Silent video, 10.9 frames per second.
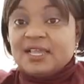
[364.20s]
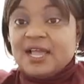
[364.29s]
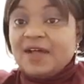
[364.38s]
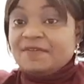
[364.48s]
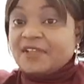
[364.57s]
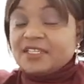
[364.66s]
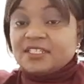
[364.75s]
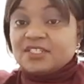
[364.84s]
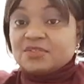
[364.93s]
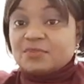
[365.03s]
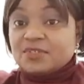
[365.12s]
After
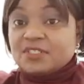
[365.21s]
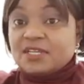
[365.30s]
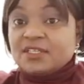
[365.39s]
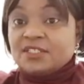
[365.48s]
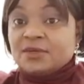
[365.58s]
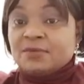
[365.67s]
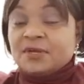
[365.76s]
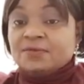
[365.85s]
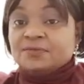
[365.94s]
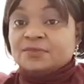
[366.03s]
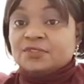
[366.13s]
6 months, your
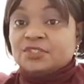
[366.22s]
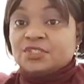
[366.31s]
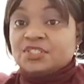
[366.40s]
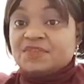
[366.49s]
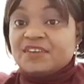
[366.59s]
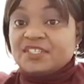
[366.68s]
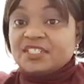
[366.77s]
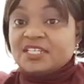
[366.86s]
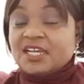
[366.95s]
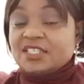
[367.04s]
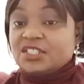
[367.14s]

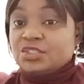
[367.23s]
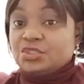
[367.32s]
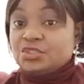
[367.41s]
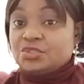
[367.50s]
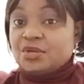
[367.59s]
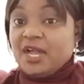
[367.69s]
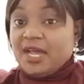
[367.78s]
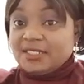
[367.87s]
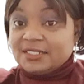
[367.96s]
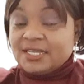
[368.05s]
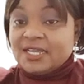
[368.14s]
university has issued you
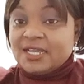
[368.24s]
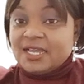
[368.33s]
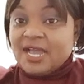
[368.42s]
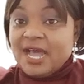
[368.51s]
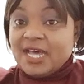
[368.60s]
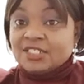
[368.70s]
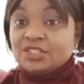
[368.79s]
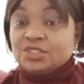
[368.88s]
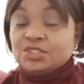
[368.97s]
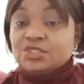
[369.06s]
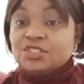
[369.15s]
CAS and
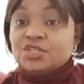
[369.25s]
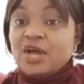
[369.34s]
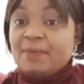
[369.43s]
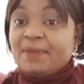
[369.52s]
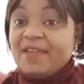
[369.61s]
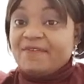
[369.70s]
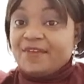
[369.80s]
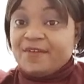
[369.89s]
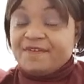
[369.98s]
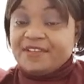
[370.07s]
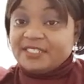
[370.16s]
you do not apply for
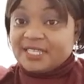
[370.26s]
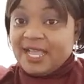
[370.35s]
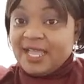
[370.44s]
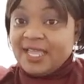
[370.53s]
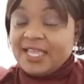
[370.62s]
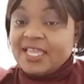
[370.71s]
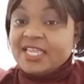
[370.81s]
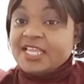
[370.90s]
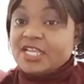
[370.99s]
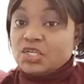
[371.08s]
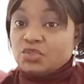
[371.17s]
your visa,
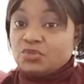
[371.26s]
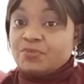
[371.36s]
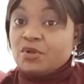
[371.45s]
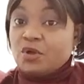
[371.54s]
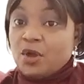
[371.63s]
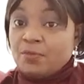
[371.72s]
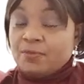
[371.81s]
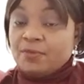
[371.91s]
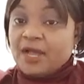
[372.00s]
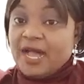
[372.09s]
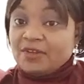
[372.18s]
it will become
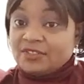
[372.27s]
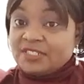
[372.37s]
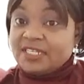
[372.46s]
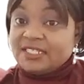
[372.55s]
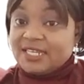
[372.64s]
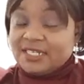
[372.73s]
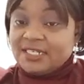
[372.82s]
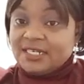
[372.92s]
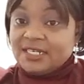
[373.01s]
outdated.